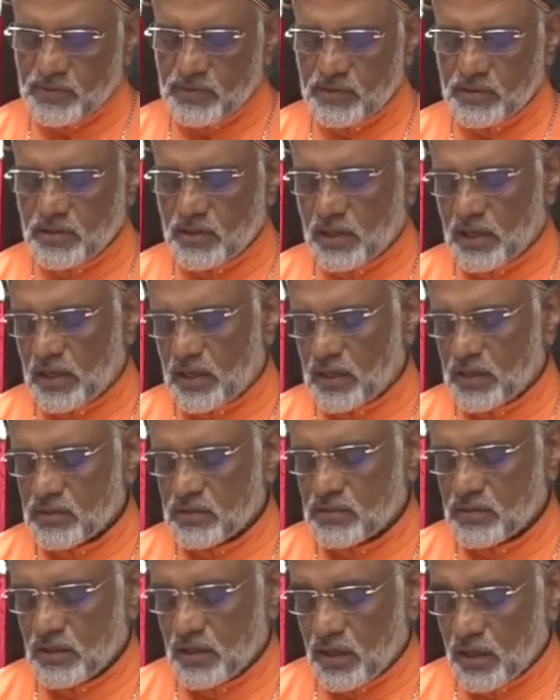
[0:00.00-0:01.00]
are
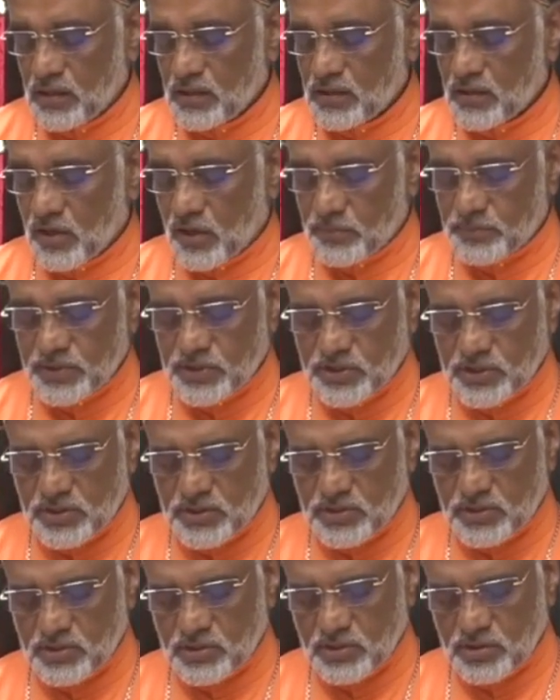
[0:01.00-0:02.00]
incompetent
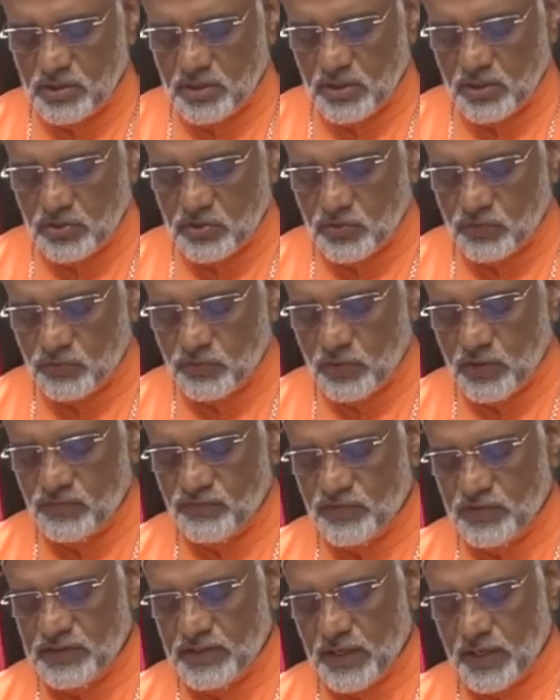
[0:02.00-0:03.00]
to fulfill
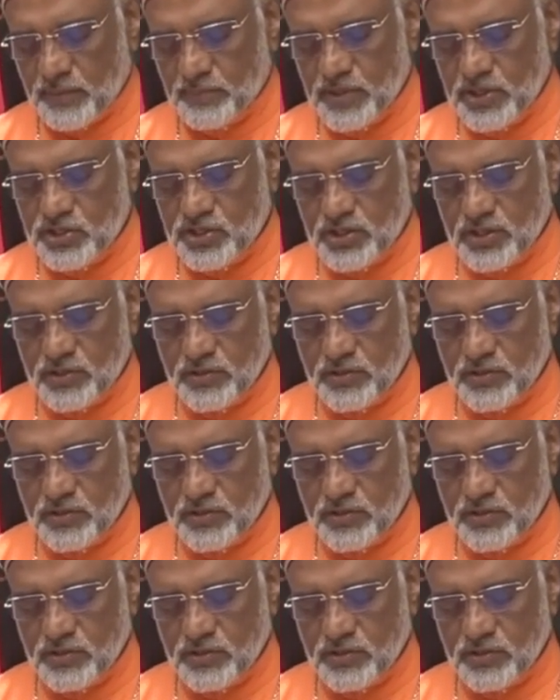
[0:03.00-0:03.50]
their mission